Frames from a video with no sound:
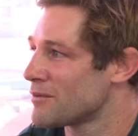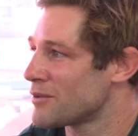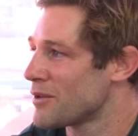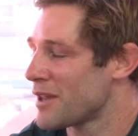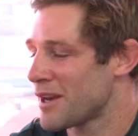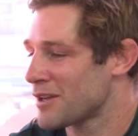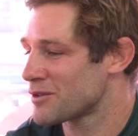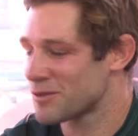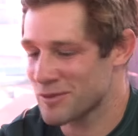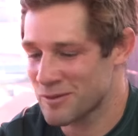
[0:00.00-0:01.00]
do their
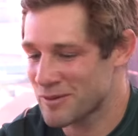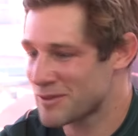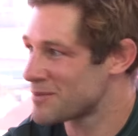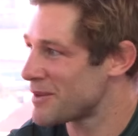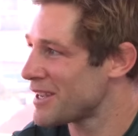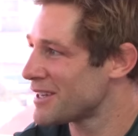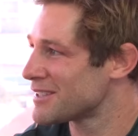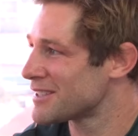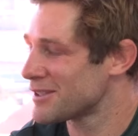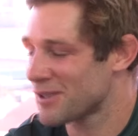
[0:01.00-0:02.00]
natural speed and
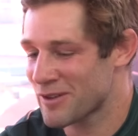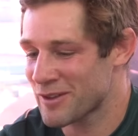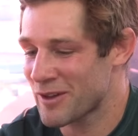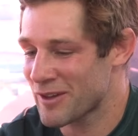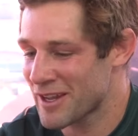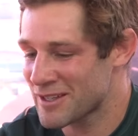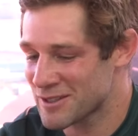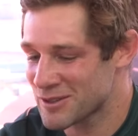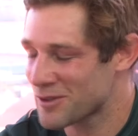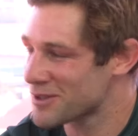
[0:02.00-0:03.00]
skill on the edge
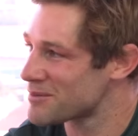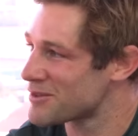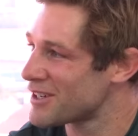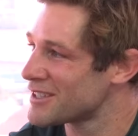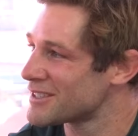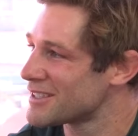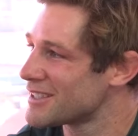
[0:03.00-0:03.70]
and scoring some tries.